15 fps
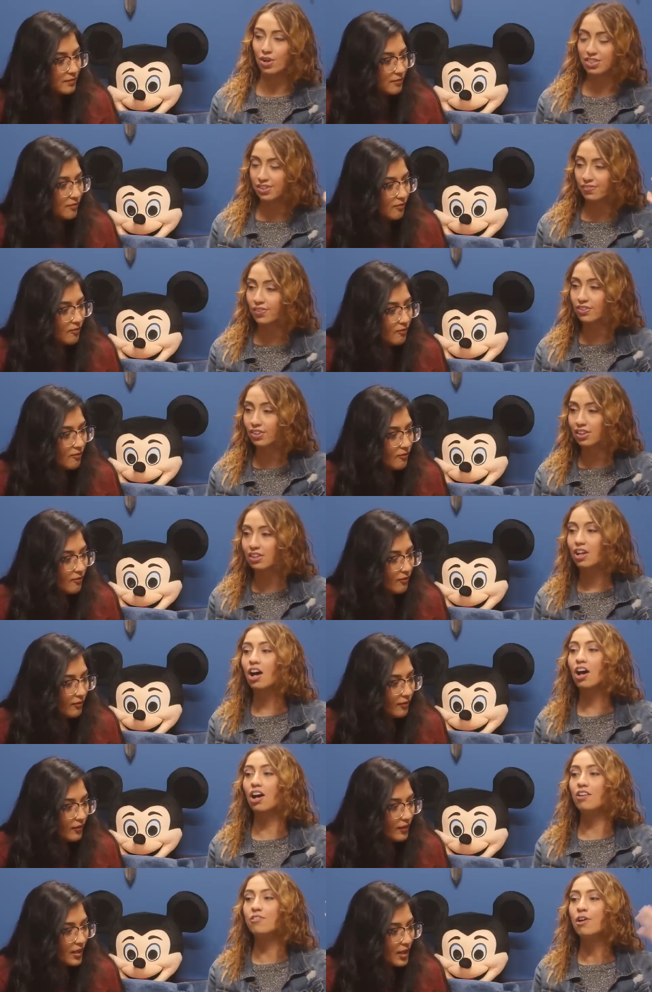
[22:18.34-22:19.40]
Speaker 1: and wants to feel the
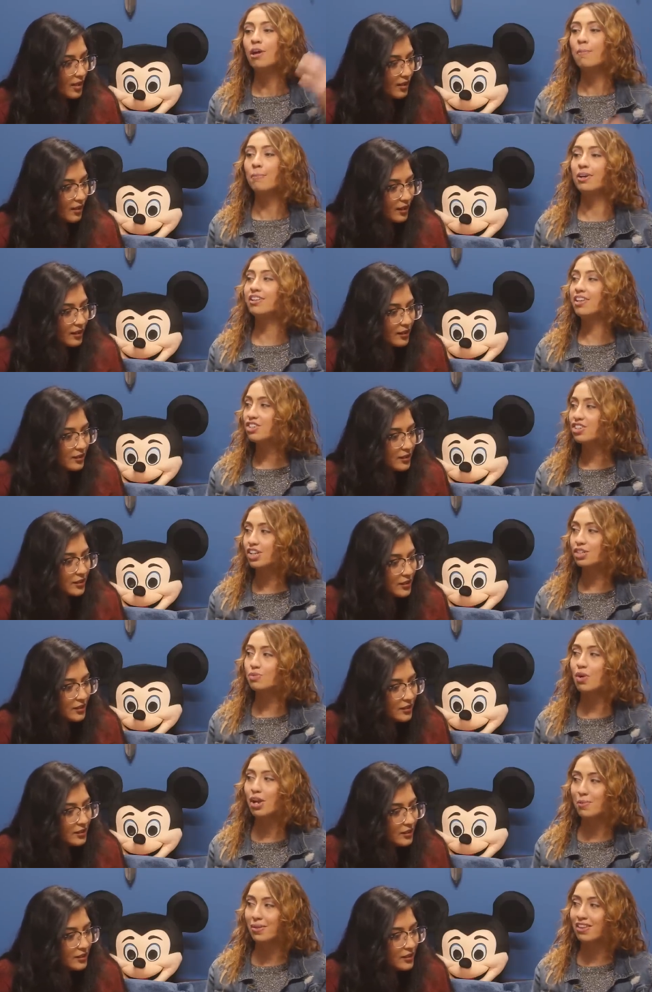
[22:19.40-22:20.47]
love, but then she doesn't
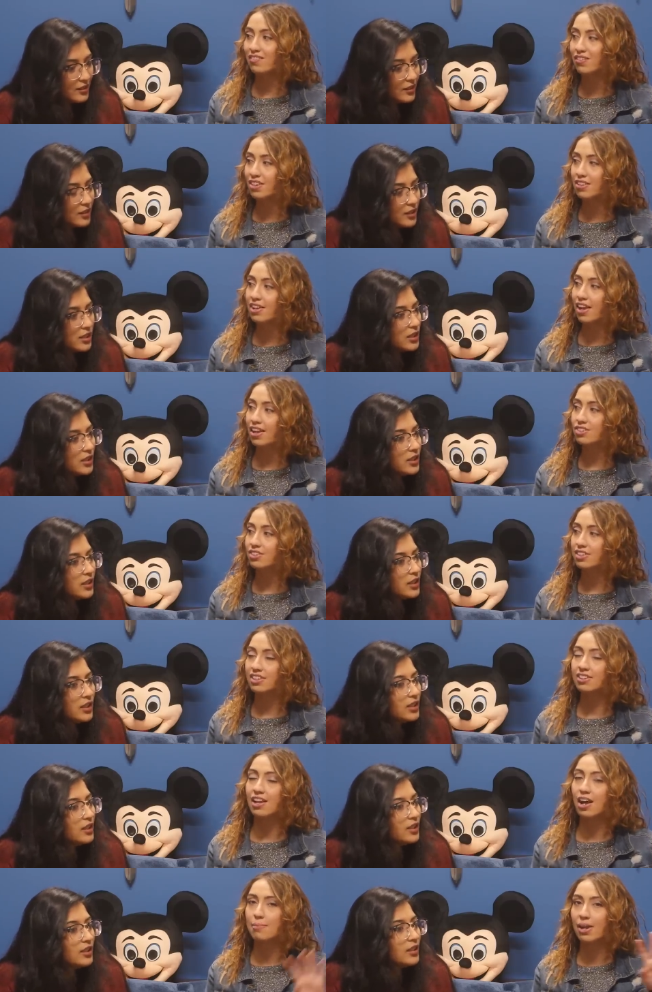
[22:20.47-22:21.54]
want him at the end of the night. She's like,
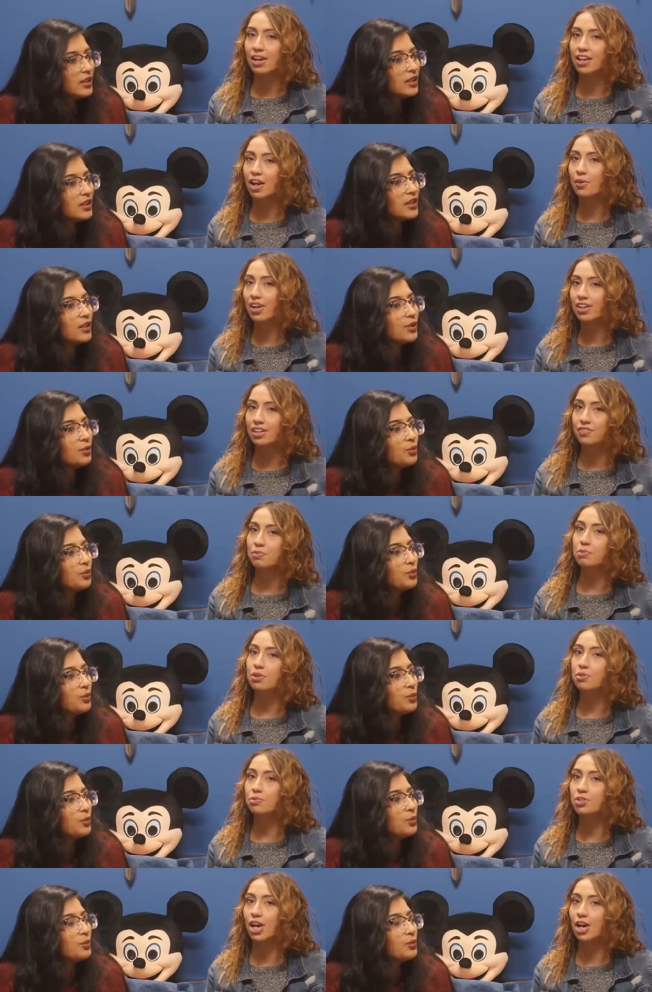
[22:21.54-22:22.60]
nah, man, I got what I need from
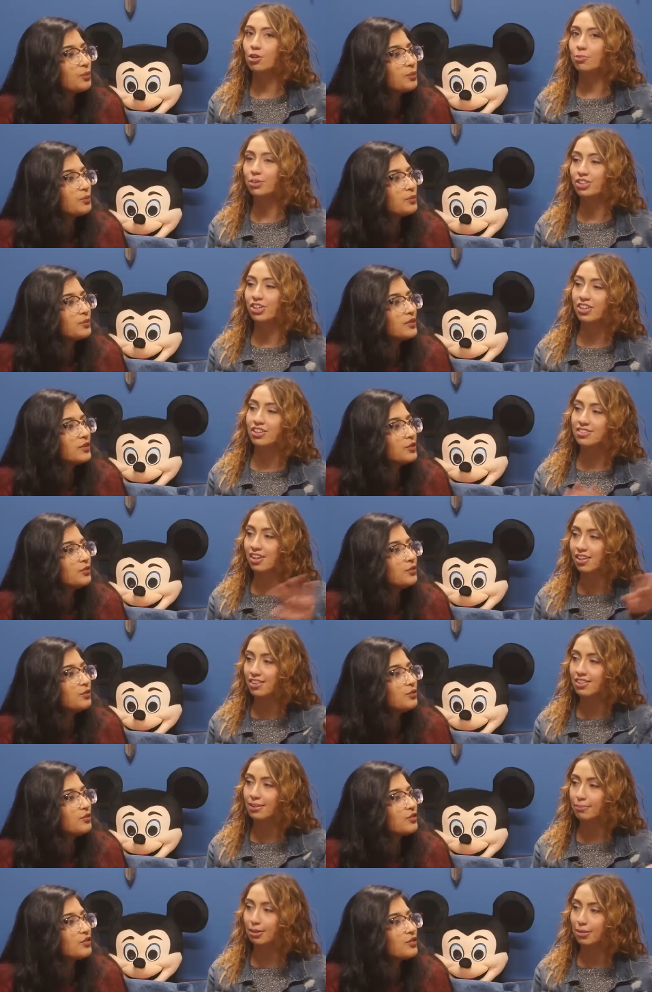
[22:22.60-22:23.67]
you. Jack will be jealous, kind of
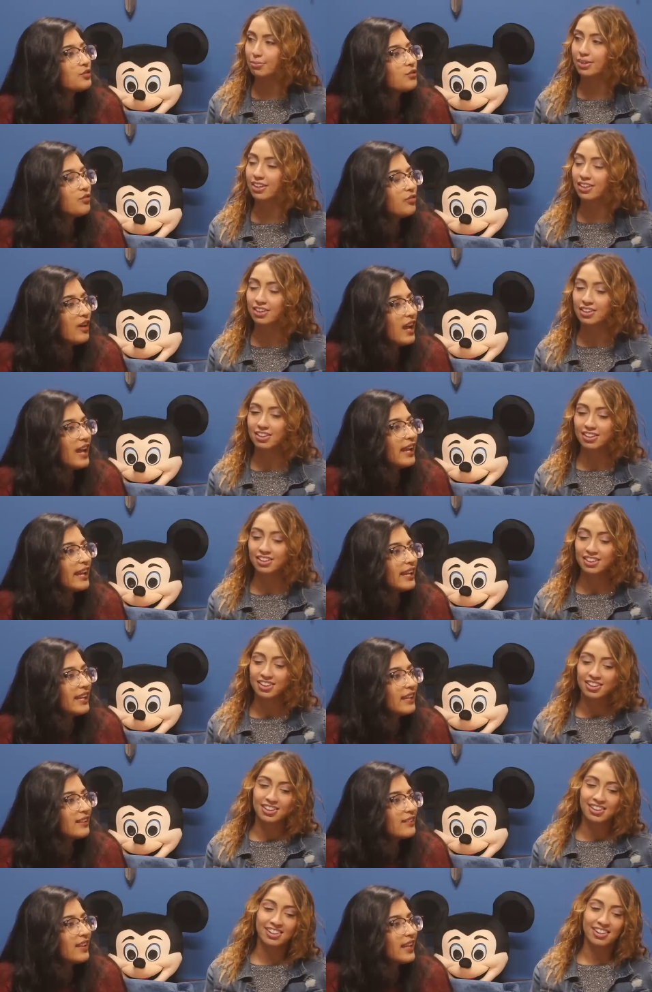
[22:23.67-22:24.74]
thing, maybe.
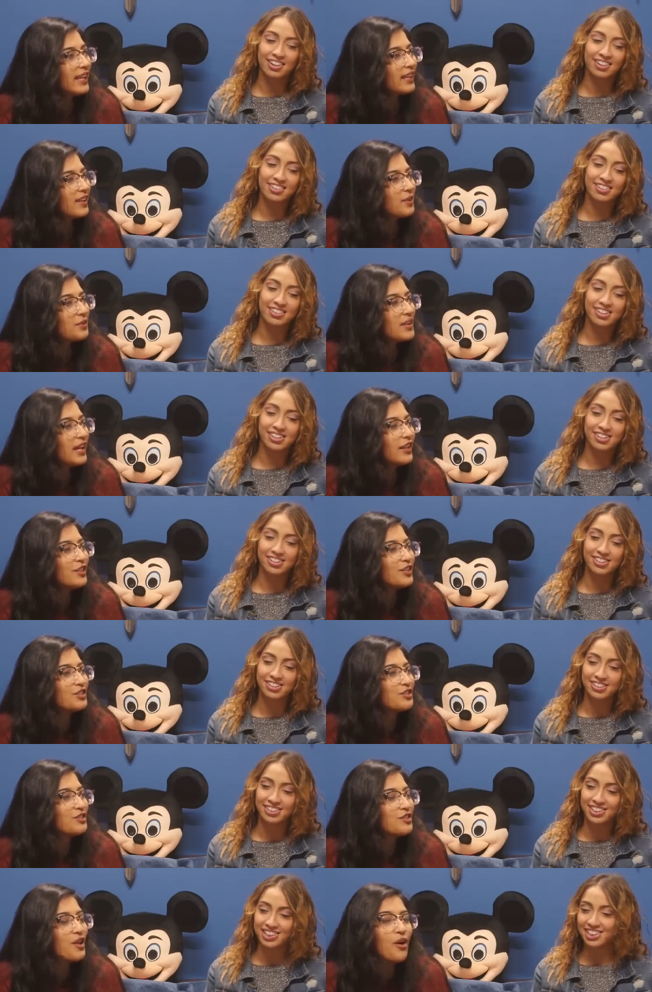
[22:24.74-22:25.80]
Speaker 2: Right? Like that
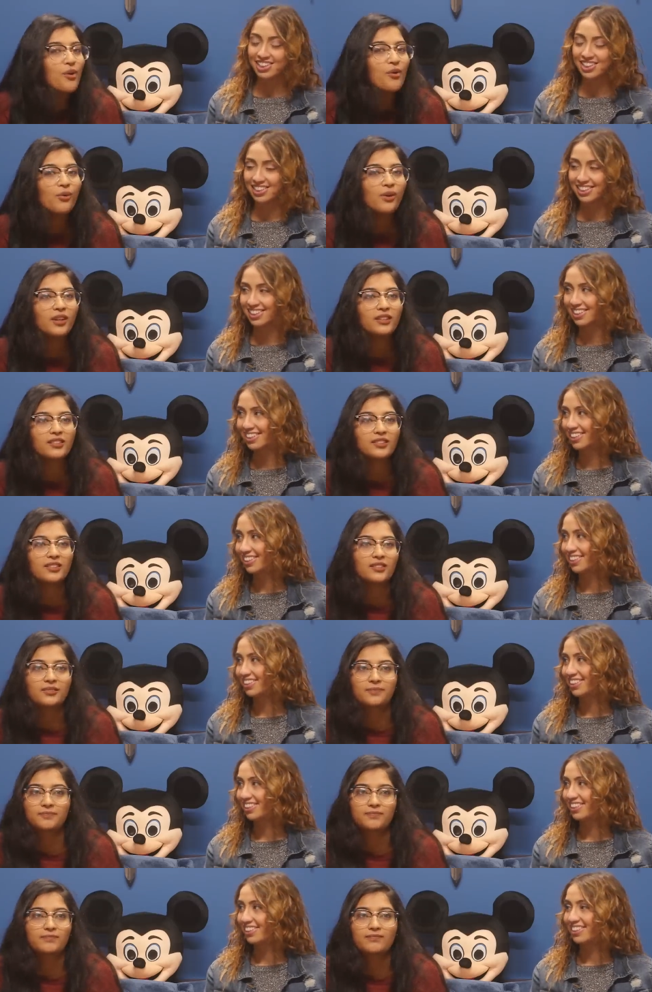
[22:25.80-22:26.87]
is so.
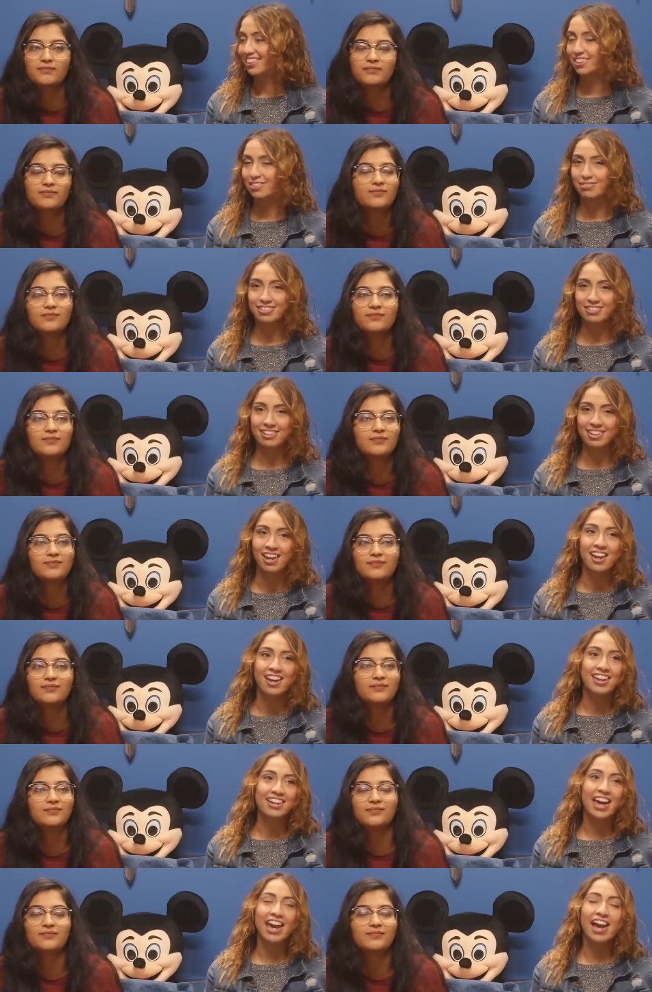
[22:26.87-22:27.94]

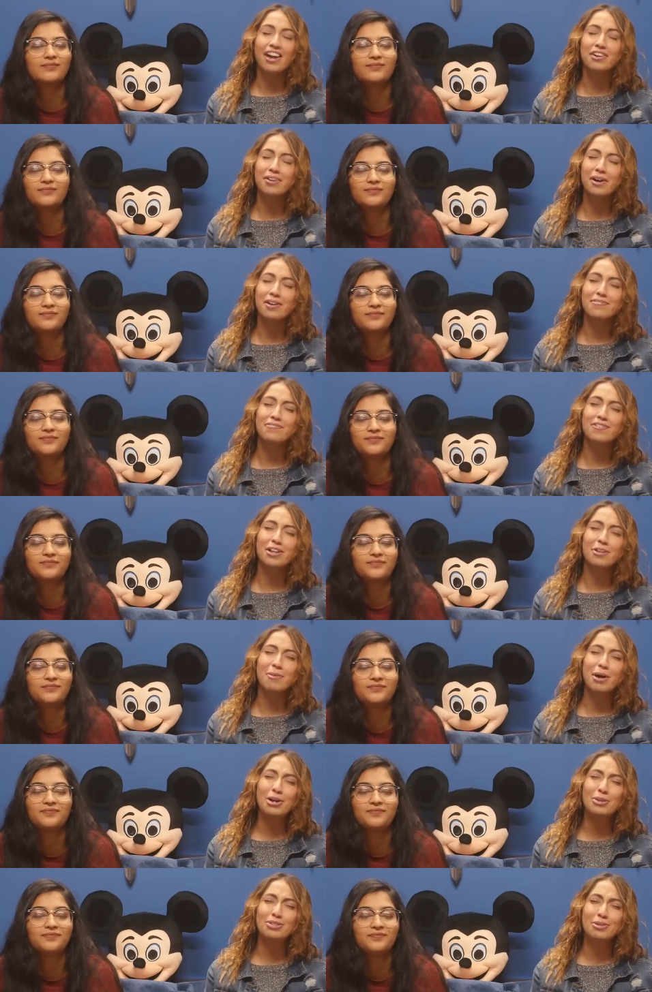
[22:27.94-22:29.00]
Speaker 1: Okay, I don't know how to feel
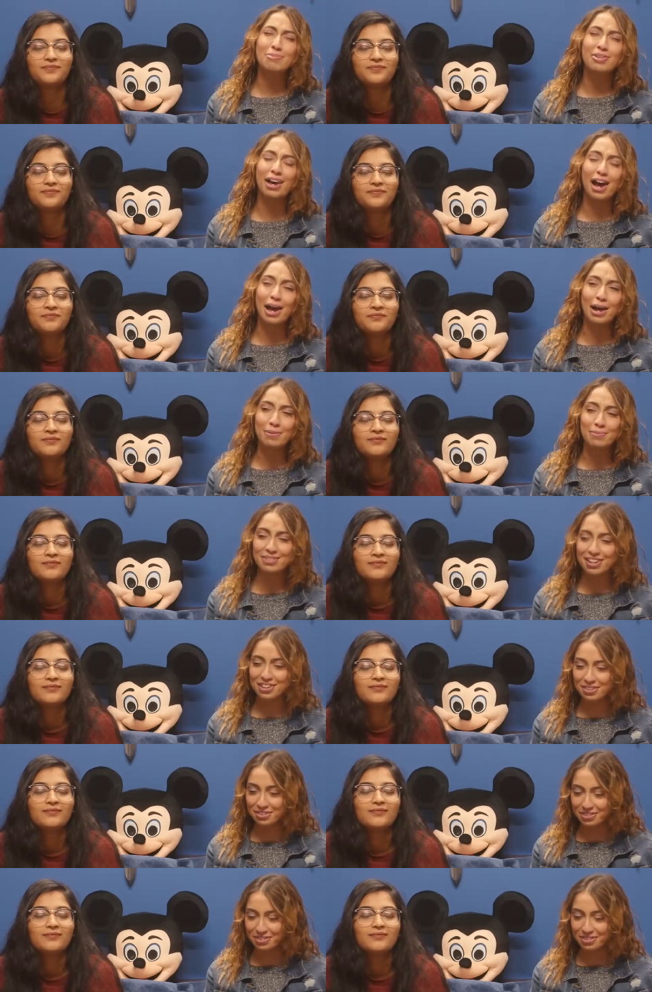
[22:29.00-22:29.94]
about you sometimes. I